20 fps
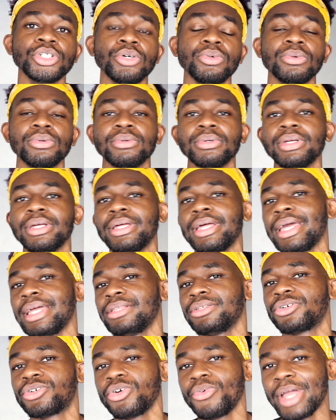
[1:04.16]
So
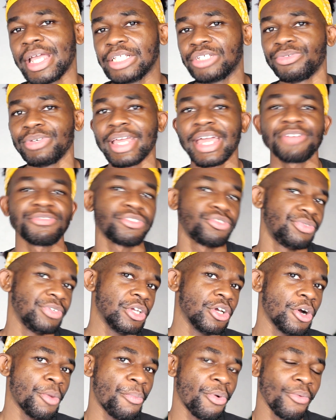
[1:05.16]
in Kuwait we have
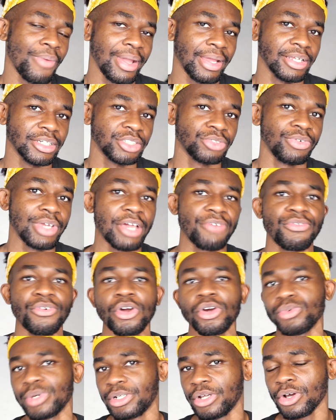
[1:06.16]
three operators. We have
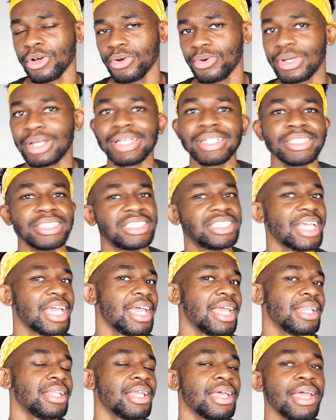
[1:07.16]
Ooredoo,
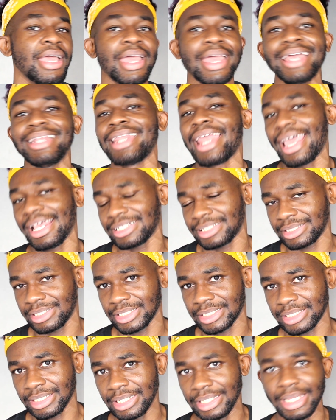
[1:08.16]
Zain and
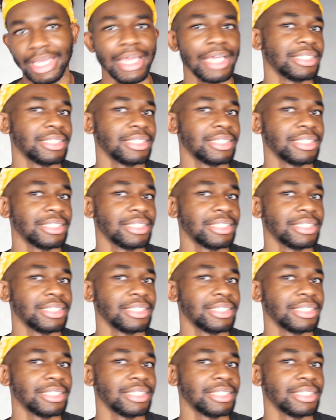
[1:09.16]
STC.